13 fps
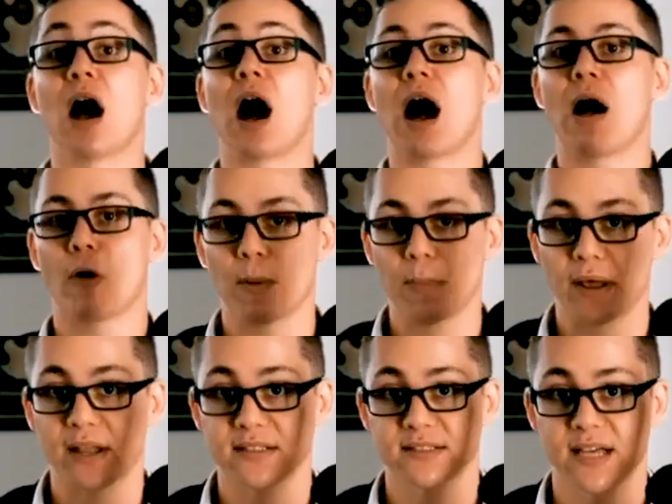I want to pay
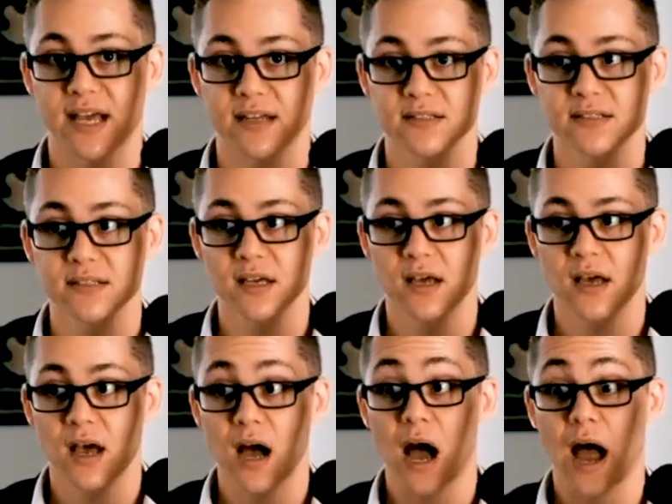less in taxes.
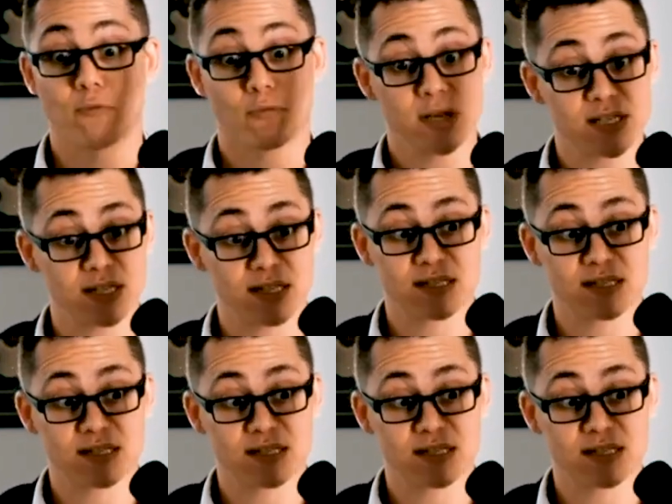I recently